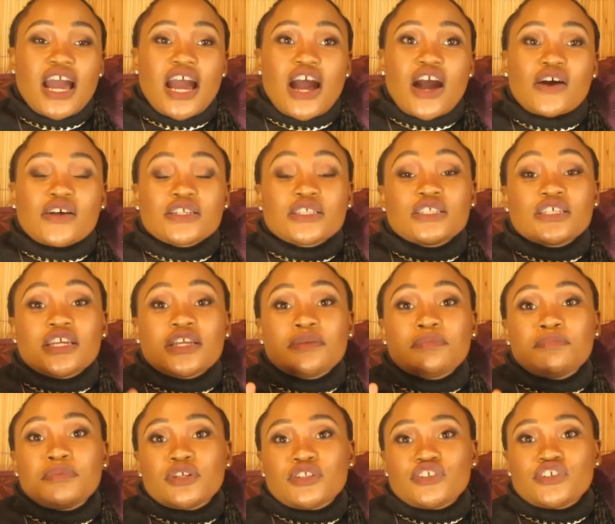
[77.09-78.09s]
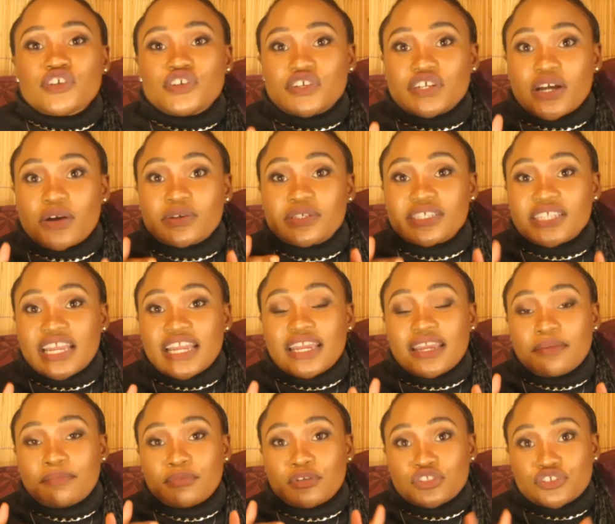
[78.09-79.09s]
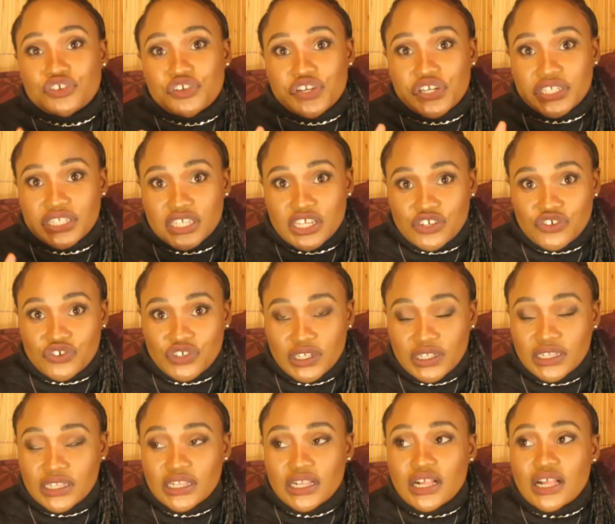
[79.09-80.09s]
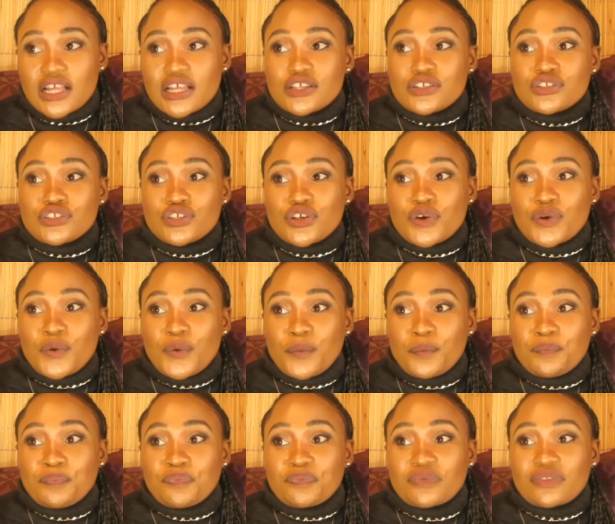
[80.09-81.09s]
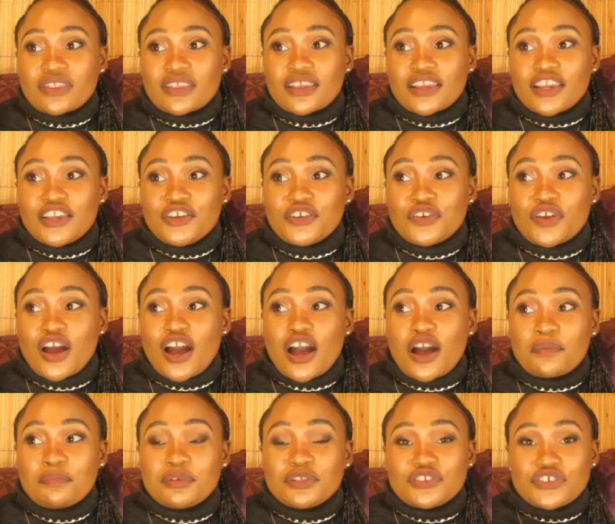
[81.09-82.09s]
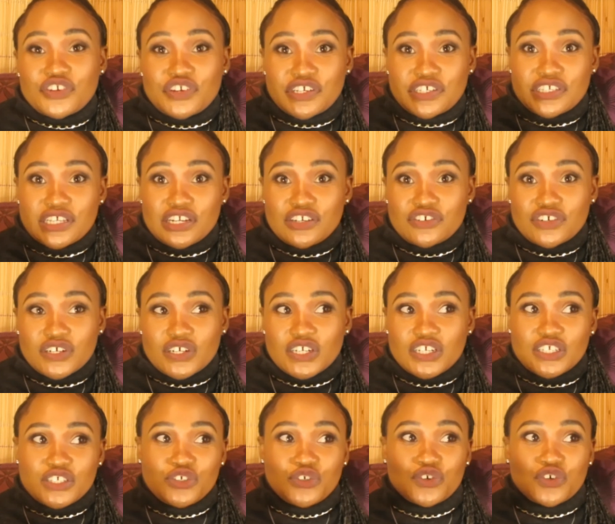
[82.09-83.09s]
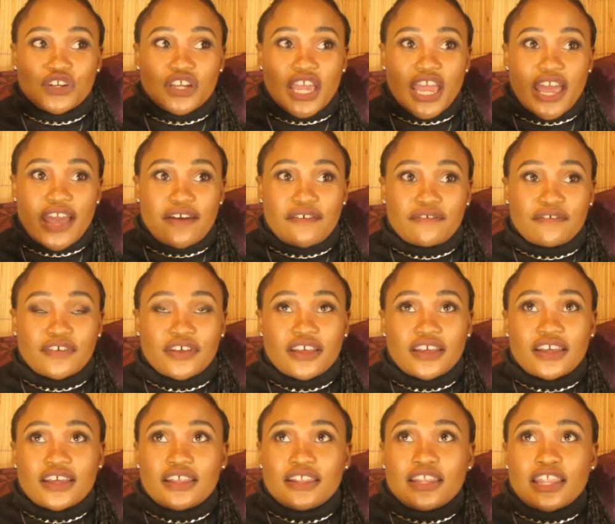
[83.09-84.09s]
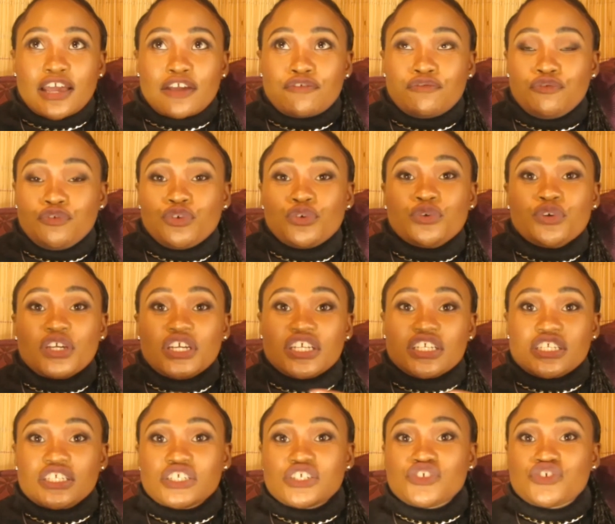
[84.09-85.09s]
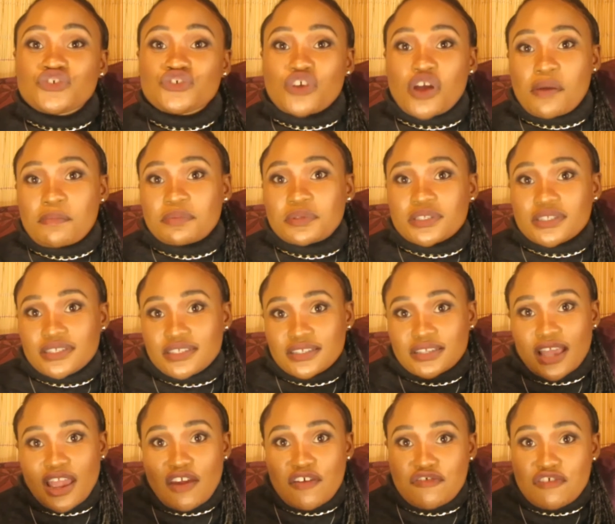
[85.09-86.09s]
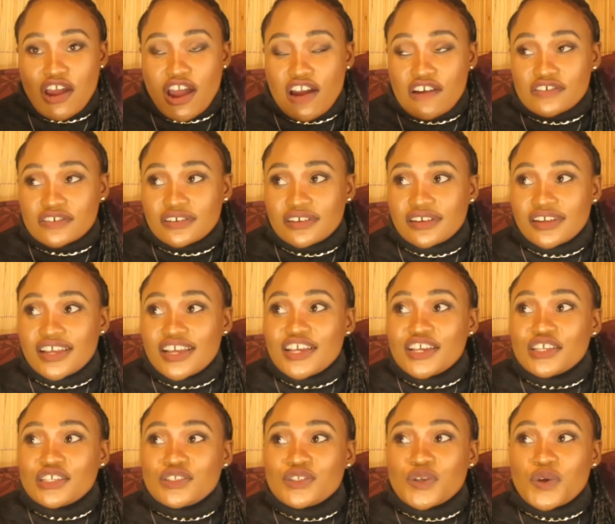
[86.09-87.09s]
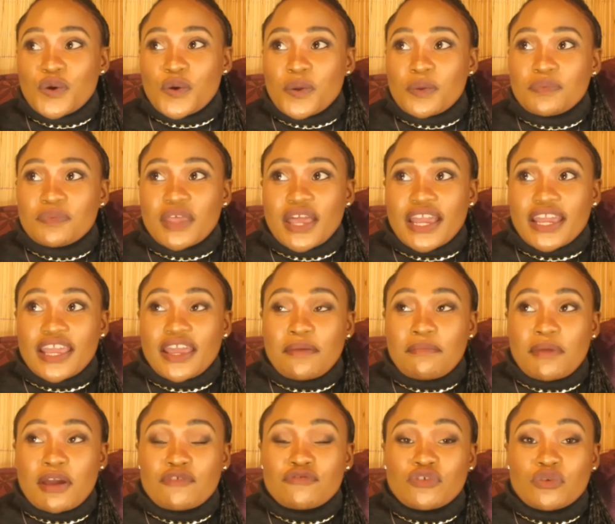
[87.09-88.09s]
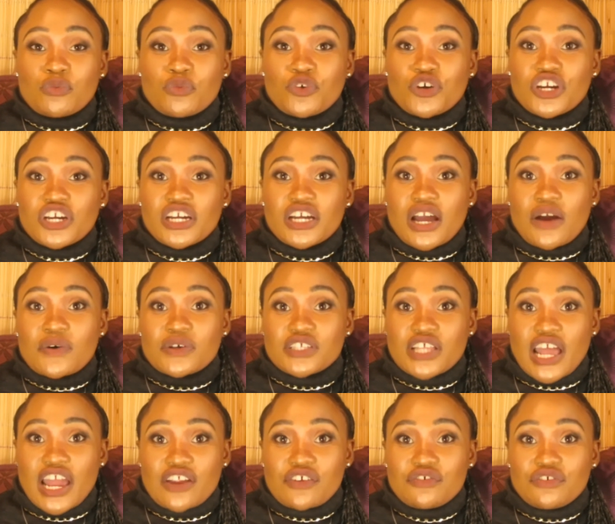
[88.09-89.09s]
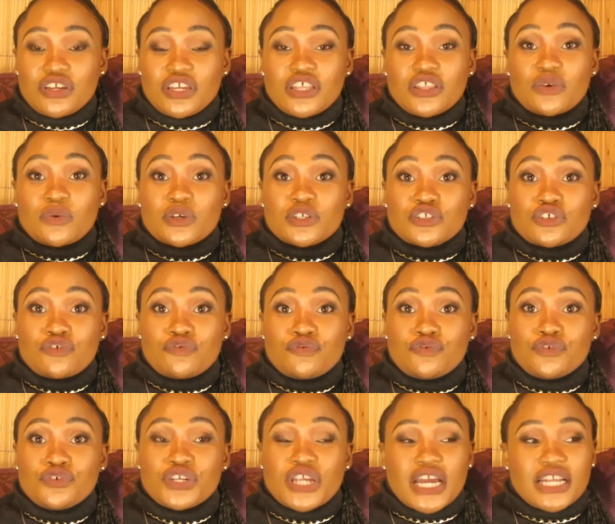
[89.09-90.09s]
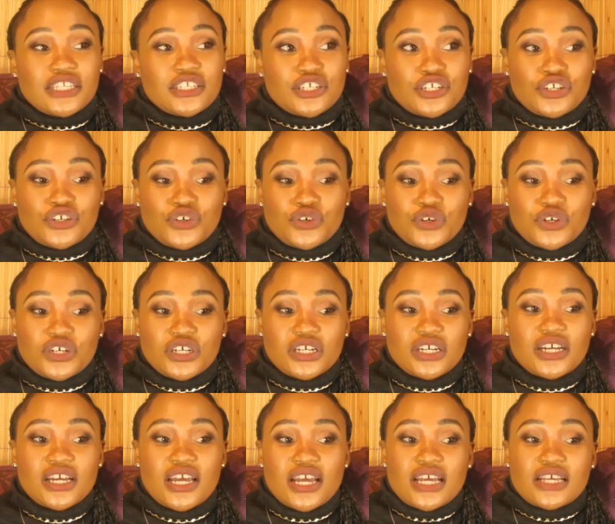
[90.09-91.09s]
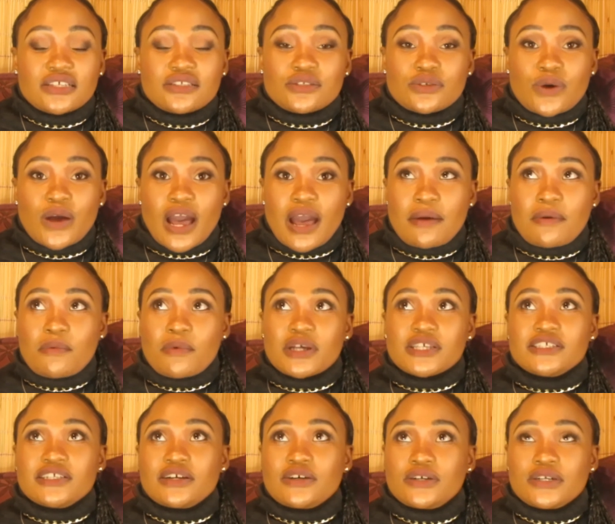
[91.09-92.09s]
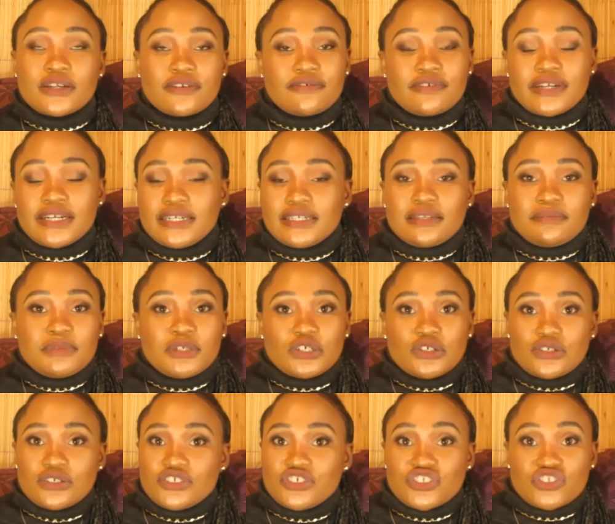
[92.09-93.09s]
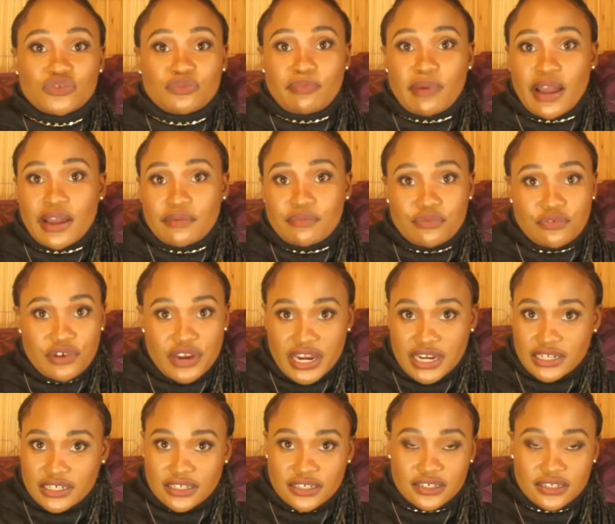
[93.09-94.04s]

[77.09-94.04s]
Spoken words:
I was staying in Pretoria Central. So you know how Pretoria Central is. You're gonna have like few Indian shops around. So I came back from work. I was hungry. There was no food. I didn't cook. So I was like, okay, fine, let me go just buy bread.